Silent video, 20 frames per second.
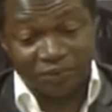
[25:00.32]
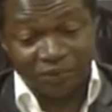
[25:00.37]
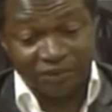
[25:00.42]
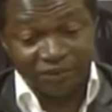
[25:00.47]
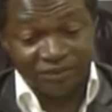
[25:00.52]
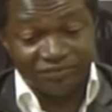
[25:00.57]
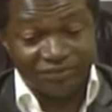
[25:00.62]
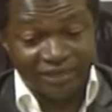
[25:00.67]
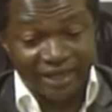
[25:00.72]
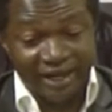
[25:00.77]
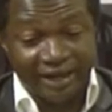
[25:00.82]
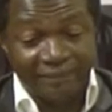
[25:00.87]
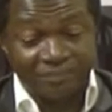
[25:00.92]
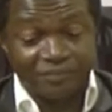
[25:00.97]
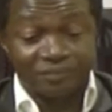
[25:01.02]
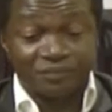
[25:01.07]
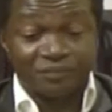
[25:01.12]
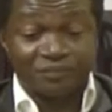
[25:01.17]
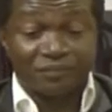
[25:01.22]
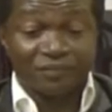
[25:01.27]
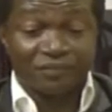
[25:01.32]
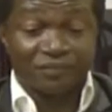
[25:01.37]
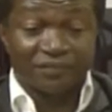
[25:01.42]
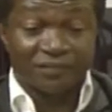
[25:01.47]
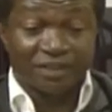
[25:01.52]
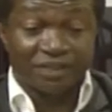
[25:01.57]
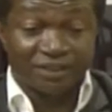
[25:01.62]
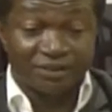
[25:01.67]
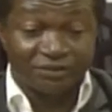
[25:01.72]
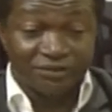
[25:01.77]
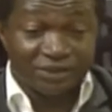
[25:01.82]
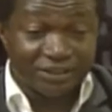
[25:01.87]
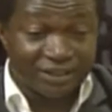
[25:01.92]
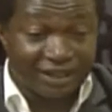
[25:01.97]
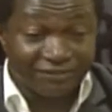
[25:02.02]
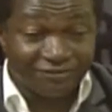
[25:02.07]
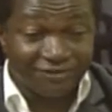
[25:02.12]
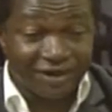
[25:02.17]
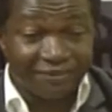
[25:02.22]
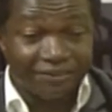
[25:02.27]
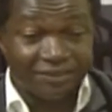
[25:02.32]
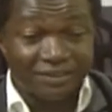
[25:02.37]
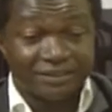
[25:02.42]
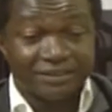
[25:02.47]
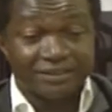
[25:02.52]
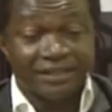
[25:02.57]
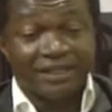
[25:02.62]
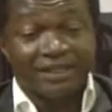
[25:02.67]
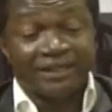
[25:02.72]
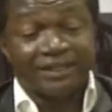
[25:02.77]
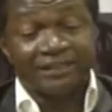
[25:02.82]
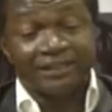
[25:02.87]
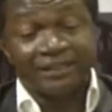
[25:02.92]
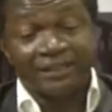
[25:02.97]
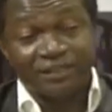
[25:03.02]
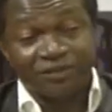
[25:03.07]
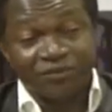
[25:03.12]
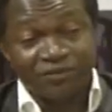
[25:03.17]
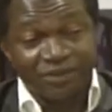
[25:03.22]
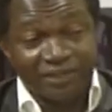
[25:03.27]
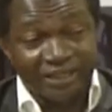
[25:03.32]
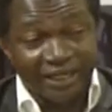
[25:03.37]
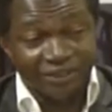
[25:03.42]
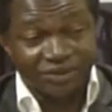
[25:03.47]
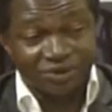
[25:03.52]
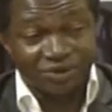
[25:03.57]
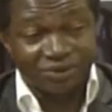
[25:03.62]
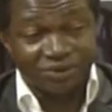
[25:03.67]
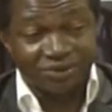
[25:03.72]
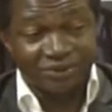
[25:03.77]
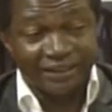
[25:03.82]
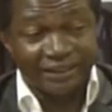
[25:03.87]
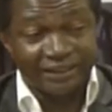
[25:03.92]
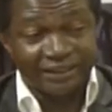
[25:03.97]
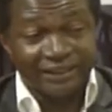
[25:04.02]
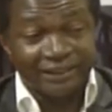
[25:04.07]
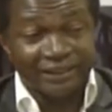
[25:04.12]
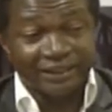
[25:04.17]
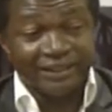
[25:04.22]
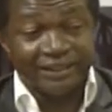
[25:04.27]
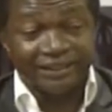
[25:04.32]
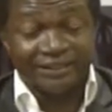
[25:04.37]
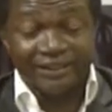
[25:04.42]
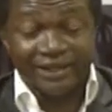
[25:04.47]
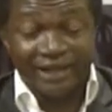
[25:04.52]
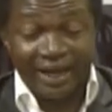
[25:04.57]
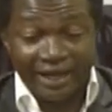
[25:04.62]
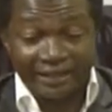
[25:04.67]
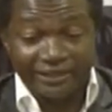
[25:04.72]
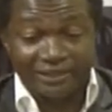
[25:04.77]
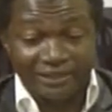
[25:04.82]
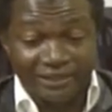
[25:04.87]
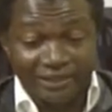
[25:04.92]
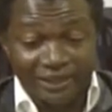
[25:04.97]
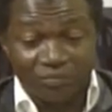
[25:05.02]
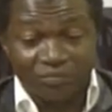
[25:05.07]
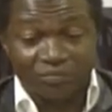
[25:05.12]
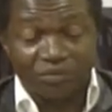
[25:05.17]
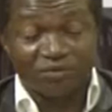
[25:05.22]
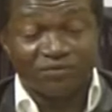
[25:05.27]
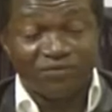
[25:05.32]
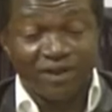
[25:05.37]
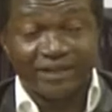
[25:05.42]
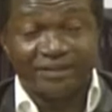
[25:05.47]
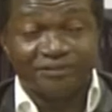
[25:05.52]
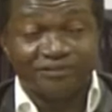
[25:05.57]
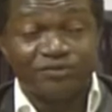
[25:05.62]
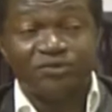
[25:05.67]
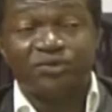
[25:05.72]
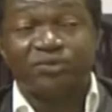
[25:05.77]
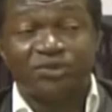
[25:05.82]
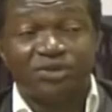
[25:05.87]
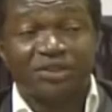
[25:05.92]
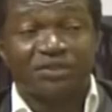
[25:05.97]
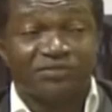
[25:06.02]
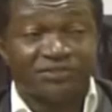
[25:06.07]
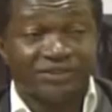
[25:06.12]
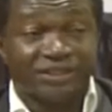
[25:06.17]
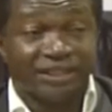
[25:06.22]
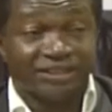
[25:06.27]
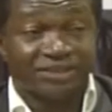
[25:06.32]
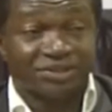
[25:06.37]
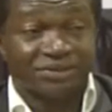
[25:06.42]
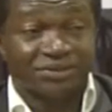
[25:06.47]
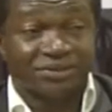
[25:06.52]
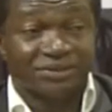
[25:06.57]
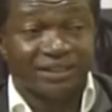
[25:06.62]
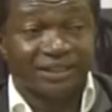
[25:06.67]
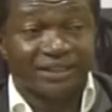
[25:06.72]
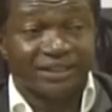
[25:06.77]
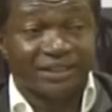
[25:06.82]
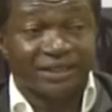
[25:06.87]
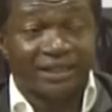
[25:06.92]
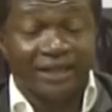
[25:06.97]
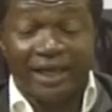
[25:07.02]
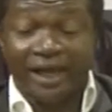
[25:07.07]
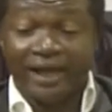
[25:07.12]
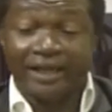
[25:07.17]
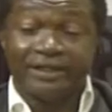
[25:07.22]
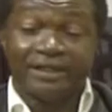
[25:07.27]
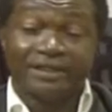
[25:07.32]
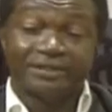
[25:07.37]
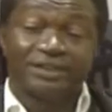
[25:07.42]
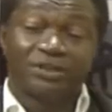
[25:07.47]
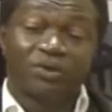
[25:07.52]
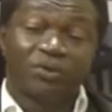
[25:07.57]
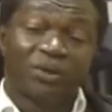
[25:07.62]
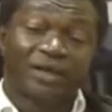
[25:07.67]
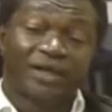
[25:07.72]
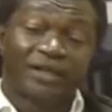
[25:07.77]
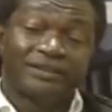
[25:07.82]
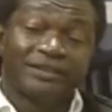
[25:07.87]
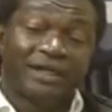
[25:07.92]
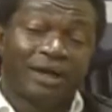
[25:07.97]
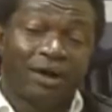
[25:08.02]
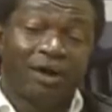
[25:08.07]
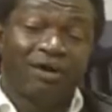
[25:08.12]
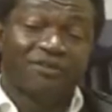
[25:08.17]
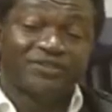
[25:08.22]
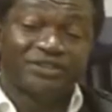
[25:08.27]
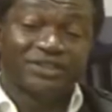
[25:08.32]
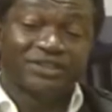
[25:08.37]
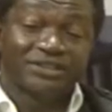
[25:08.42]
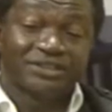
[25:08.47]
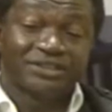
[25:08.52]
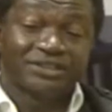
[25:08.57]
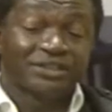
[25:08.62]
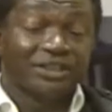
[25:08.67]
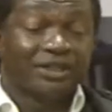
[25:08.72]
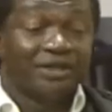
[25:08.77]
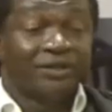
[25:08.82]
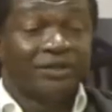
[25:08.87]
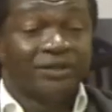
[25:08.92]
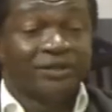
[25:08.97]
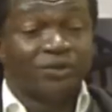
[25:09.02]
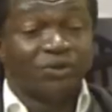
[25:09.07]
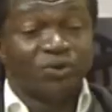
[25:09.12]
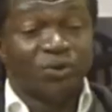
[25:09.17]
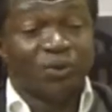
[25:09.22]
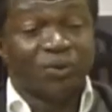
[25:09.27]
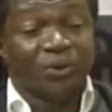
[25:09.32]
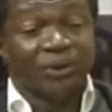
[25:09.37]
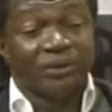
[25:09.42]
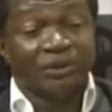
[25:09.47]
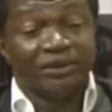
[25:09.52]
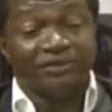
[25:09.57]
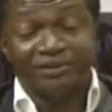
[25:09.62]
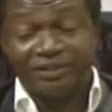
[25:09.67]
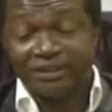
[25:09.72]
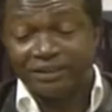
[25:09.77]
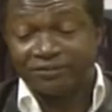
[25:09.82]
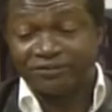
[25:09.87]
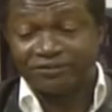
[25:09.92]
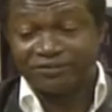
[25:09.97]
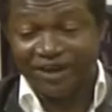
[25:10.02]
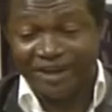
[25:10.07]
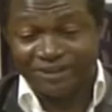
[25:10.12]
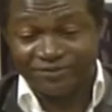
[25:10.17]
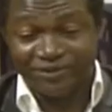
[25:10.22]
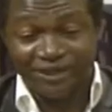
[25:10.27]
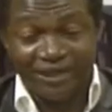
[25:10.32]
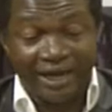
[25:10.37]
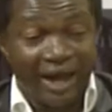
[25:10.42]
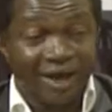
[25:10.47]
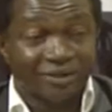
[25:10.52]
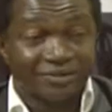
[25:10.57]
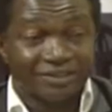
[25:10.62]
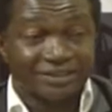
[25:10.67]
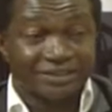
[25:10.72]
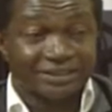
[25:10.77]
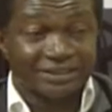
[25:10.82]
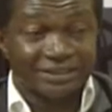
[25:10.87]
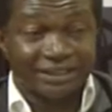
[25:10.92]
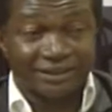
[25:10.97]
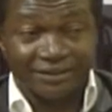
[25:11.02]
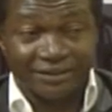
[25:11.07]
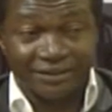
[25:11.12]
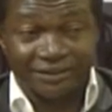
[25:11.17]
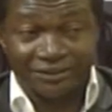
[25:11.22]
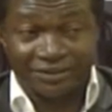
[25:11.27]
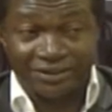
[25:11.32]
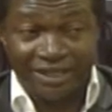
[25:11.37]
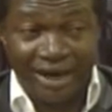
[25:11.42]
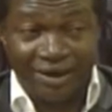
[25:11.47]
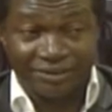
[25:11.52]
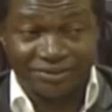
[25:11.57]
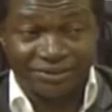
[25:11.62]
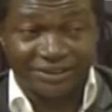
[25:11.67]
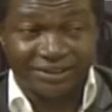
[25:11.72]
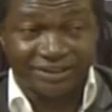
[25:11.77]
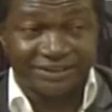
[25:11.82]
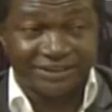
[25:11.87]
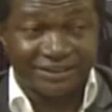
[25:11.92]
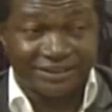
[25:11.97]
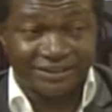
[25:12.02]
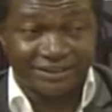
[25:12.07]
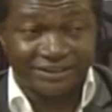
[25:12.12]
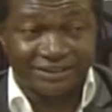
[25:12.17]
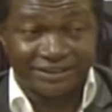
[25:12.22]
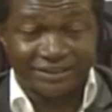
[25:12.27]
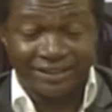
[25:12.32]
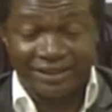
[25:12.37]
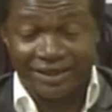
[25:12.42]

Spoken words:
live there, they live with their families, they live with their children, they hardly can provide a future for their children, and yet they look at their officers, you know, living in fine houses in the towns and cities,